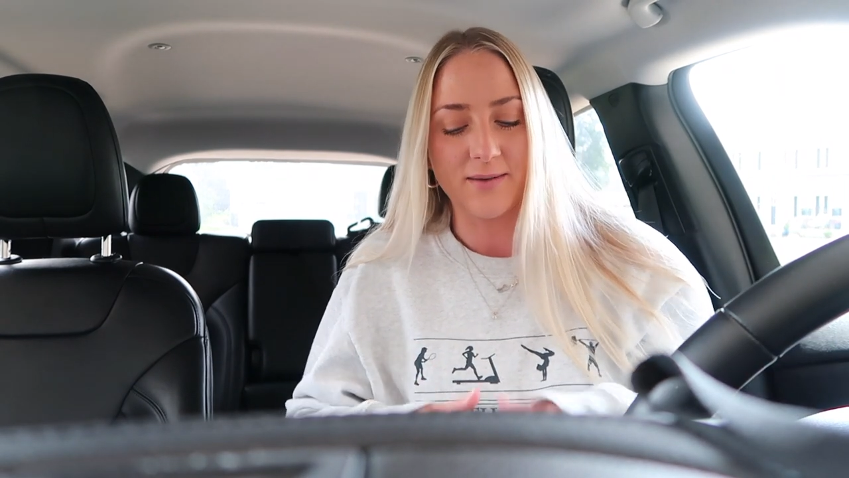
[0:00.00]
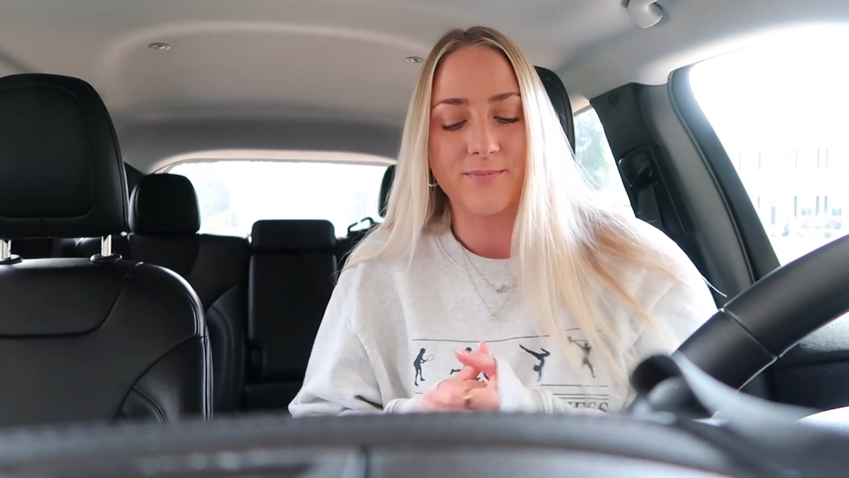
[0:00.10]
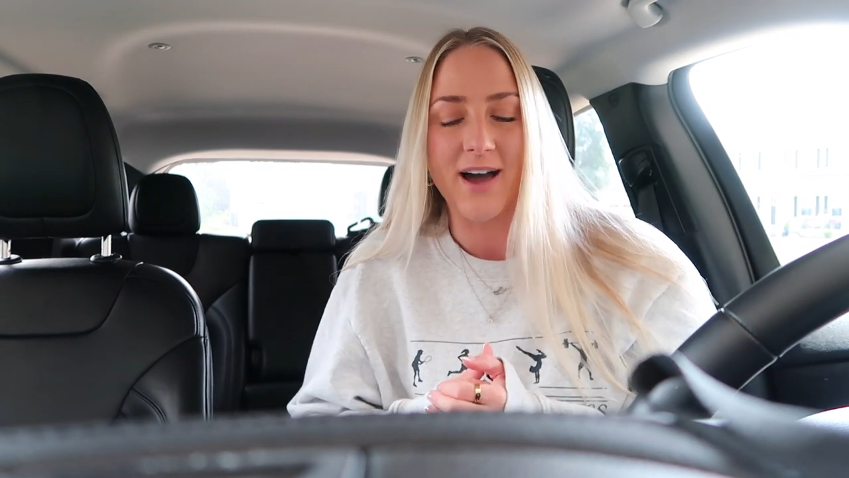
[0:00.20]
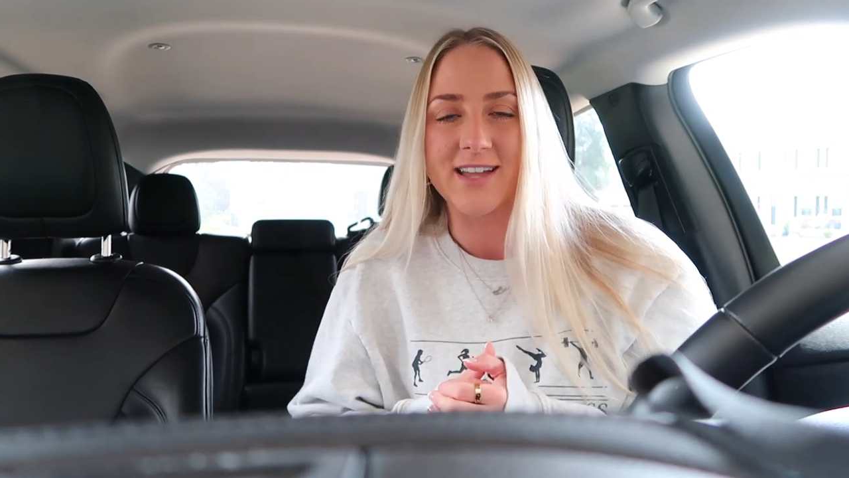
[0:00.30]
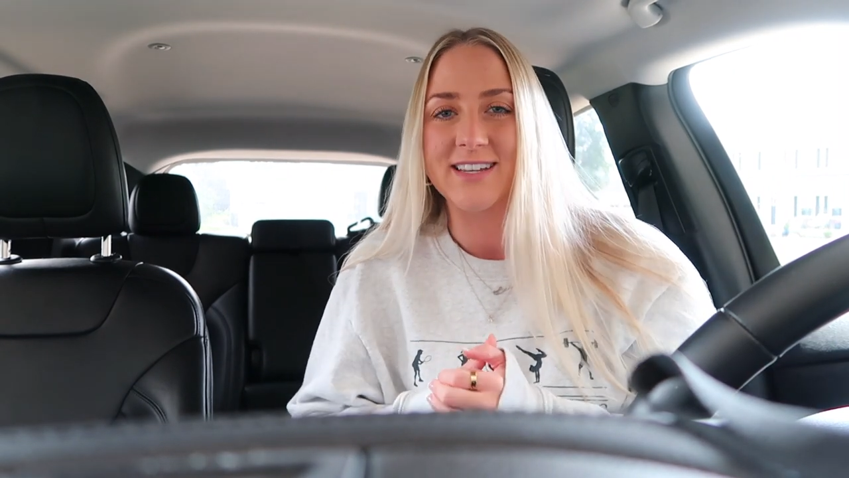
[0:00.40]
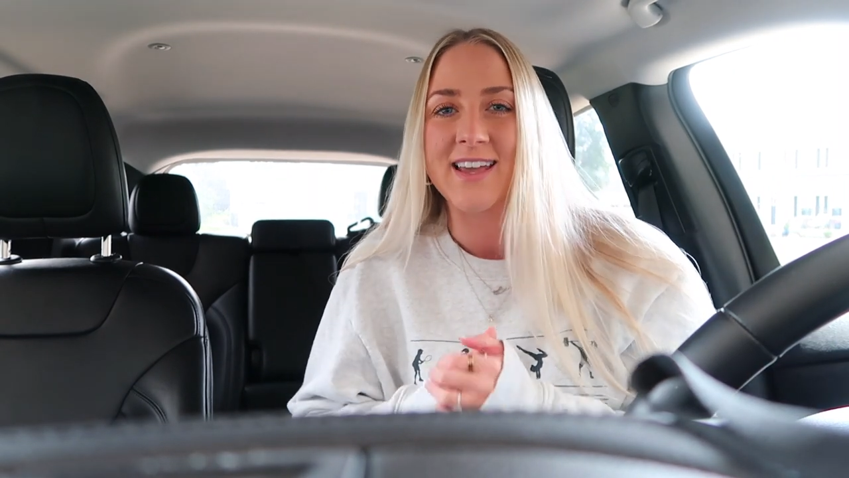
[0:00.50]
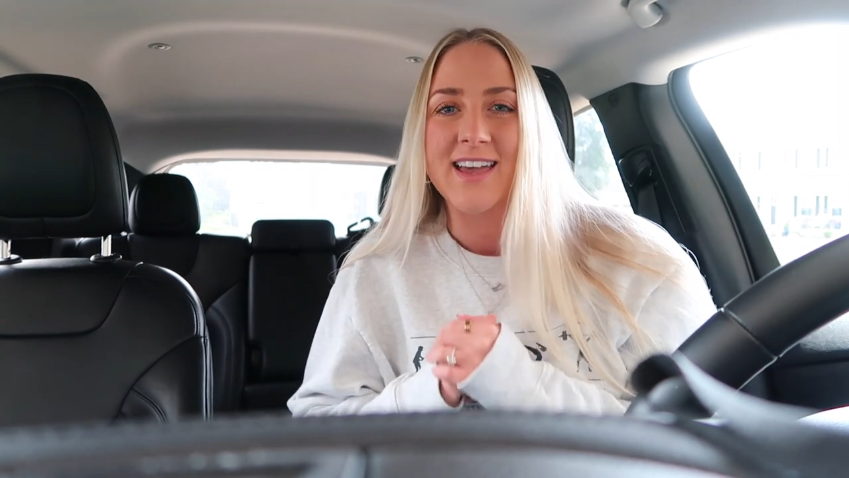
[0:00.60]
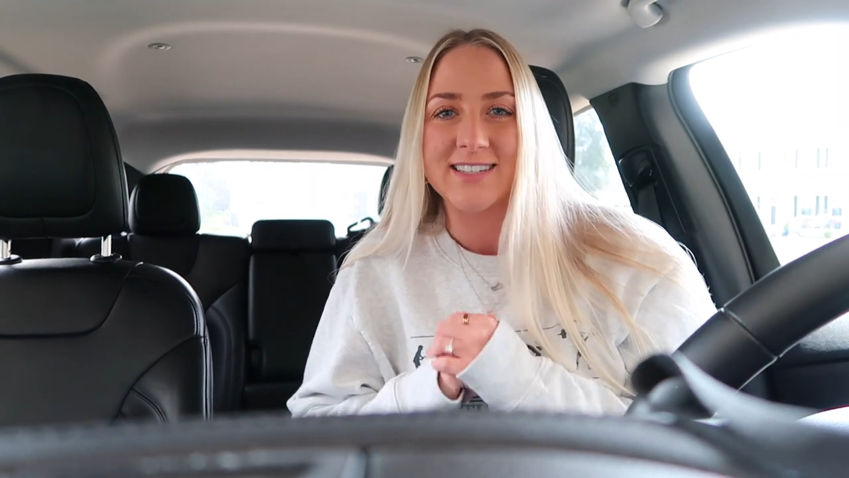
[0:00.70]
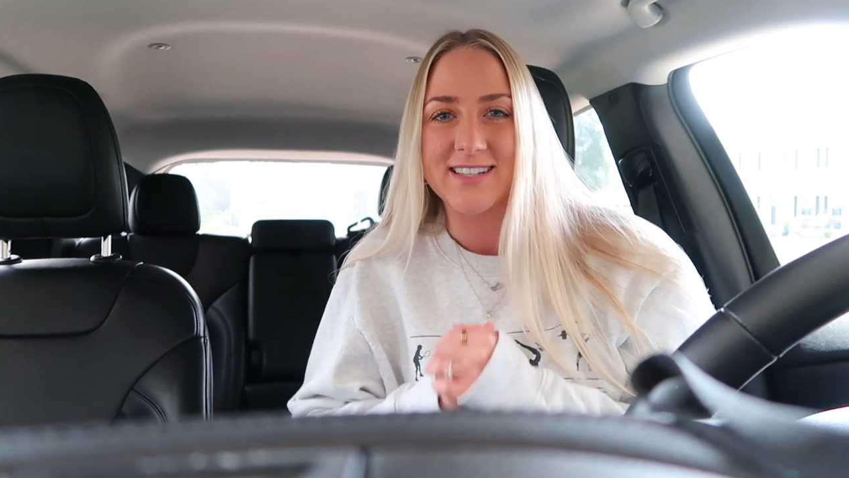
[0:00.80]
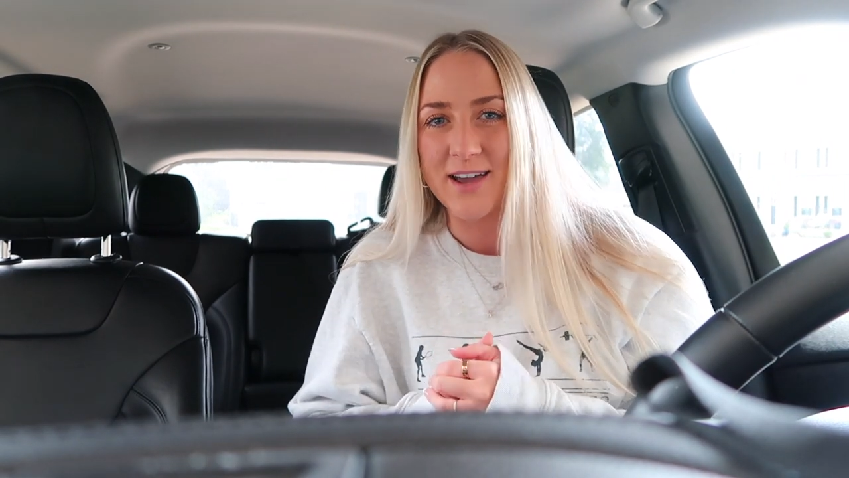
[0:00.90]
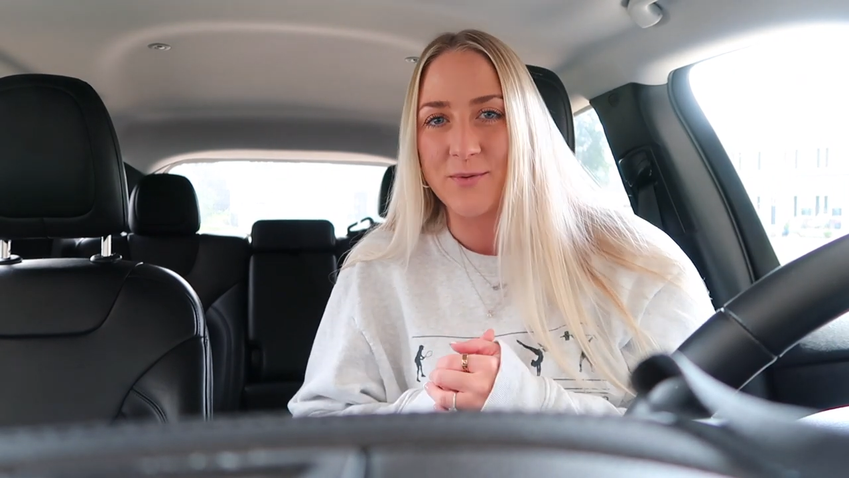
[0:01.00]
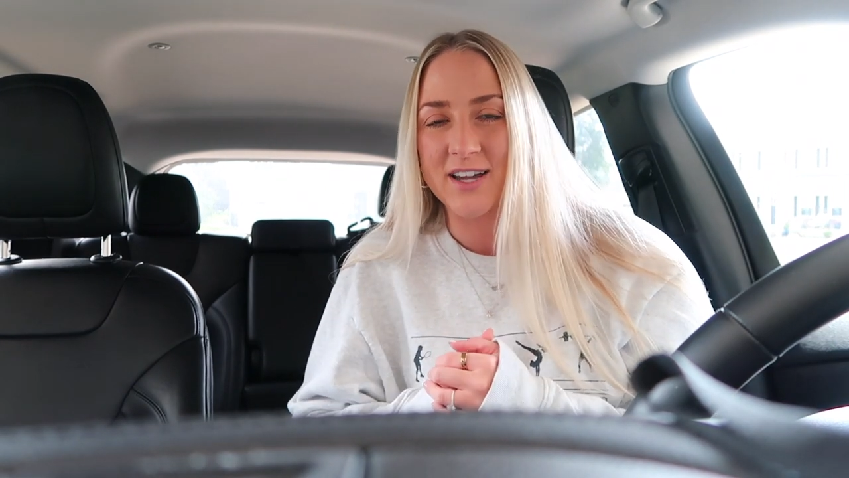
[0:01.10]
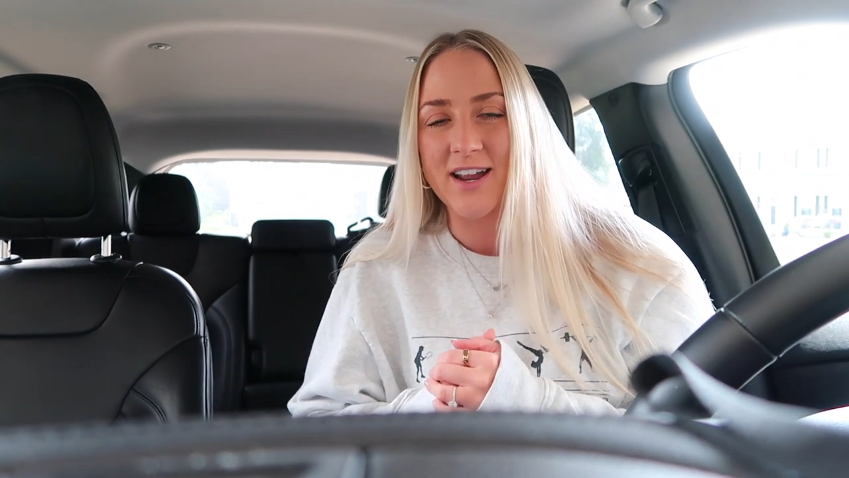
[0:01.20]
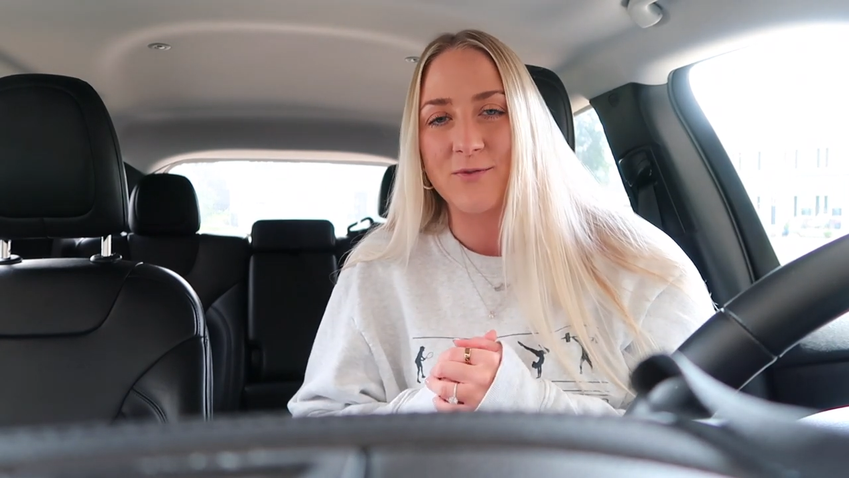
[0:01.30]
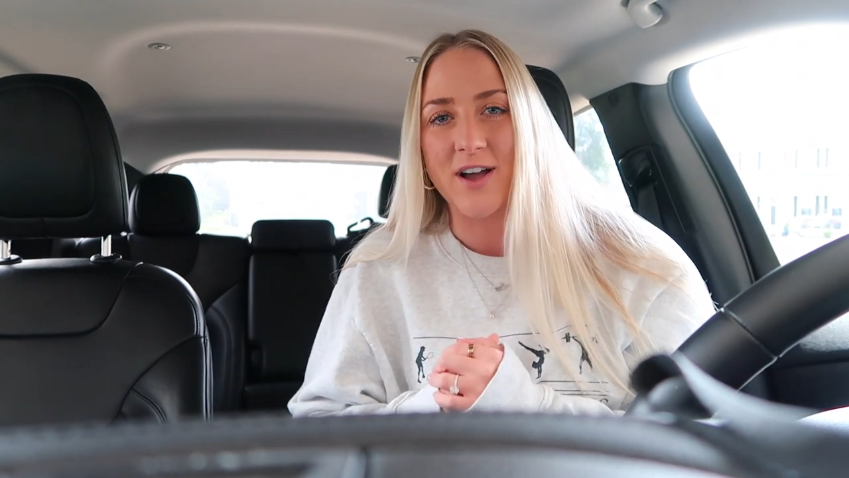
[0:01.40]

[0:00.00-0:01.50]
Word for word: But today we're gonna